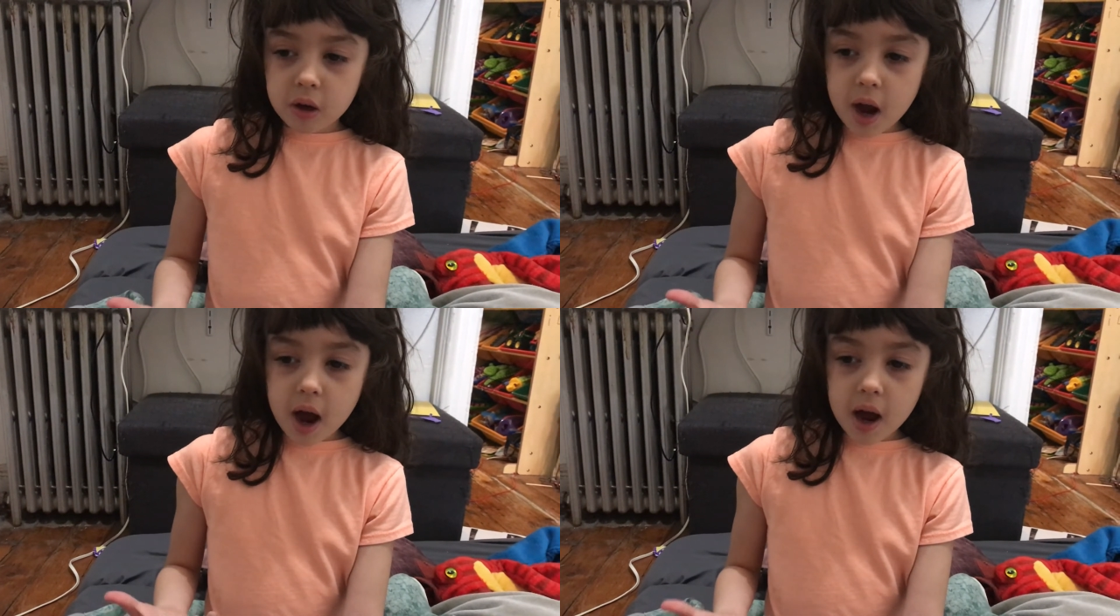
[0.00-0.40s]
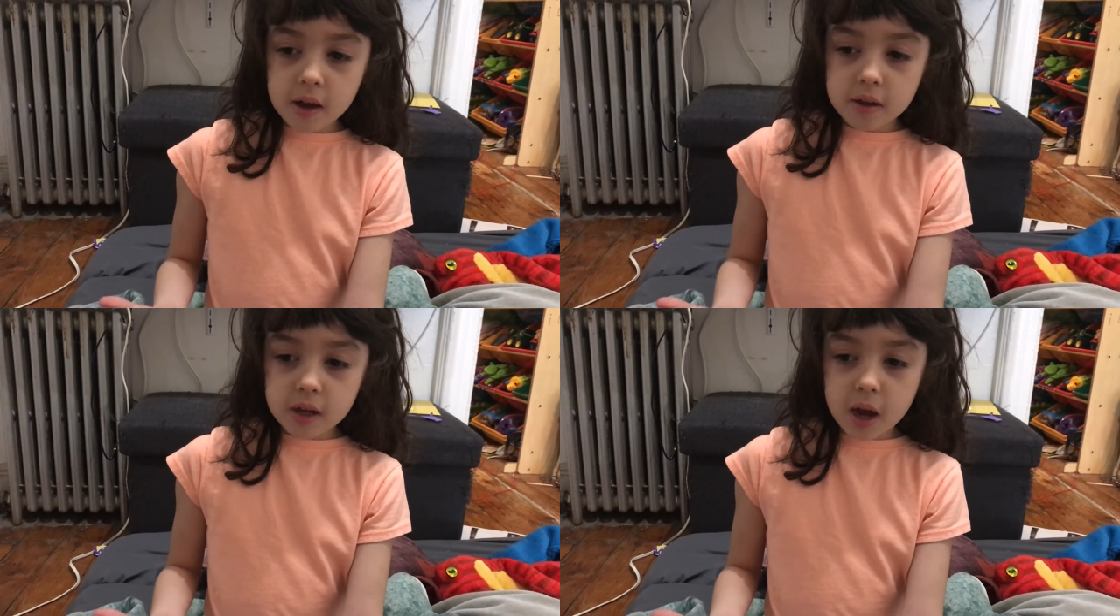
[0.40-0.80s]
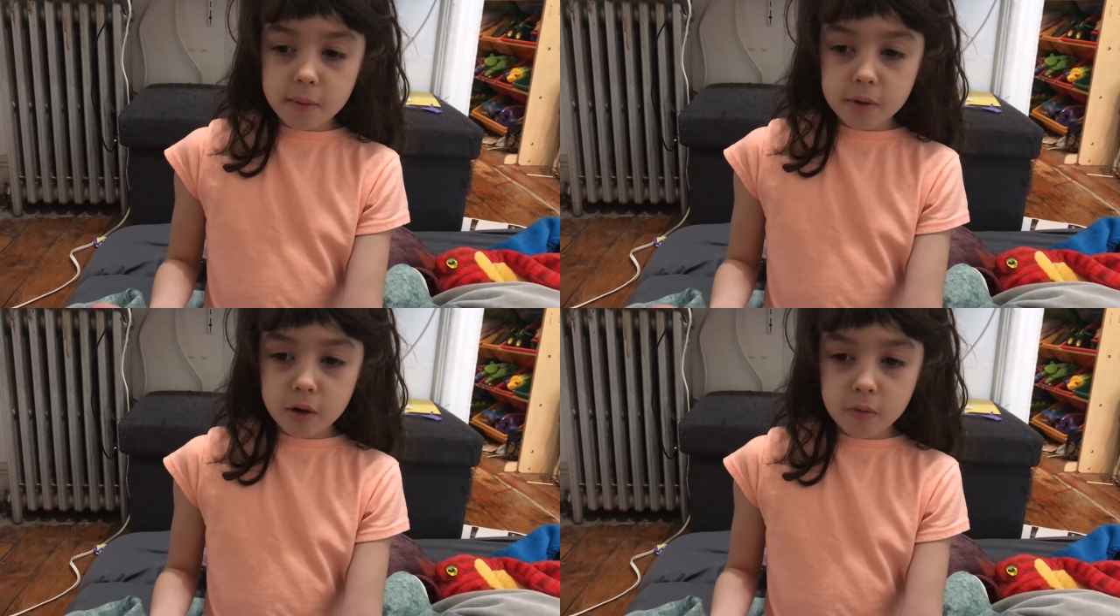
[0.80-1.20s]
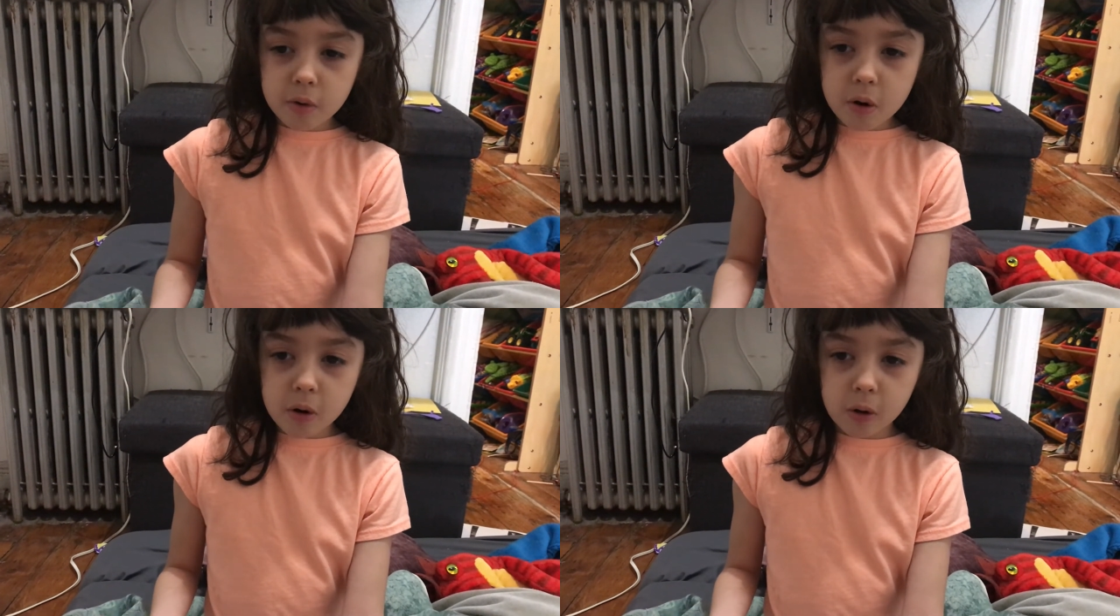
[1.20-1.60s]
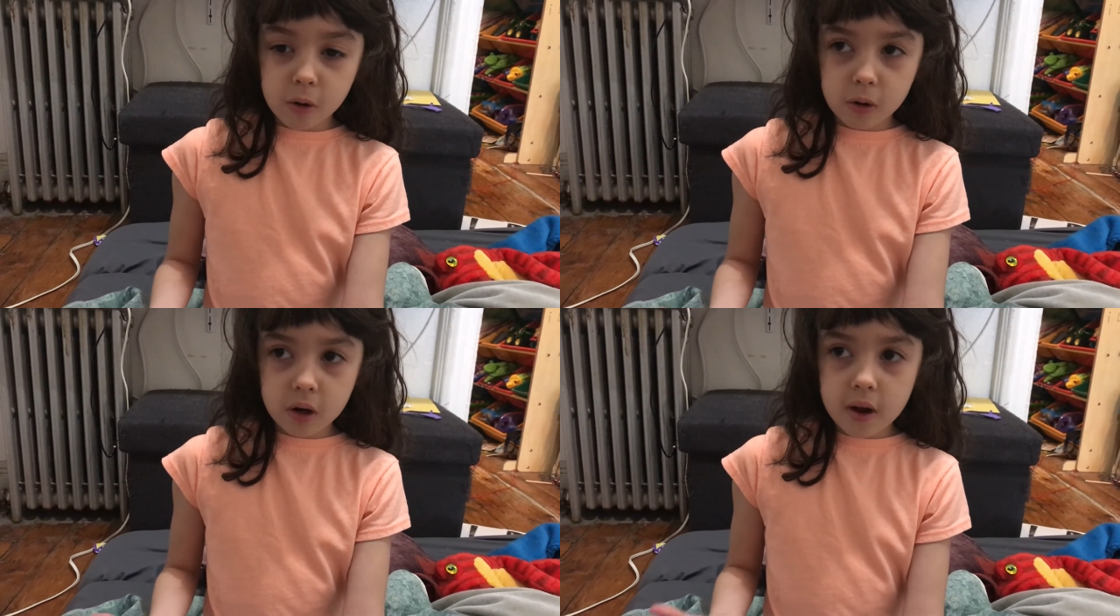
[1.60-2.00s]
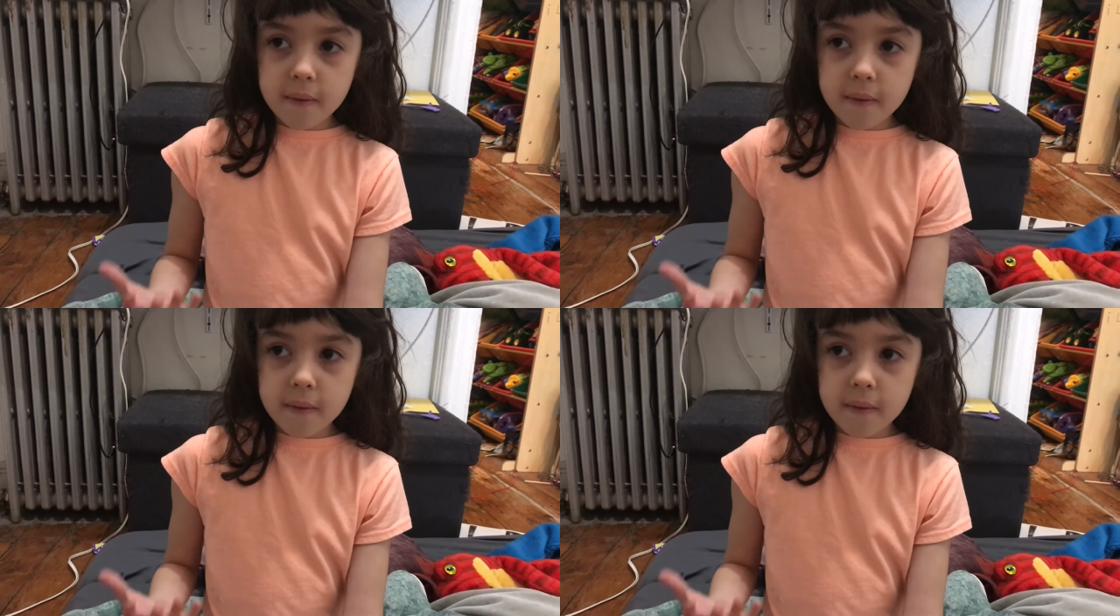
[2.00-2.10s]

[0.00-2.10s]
How to save the world.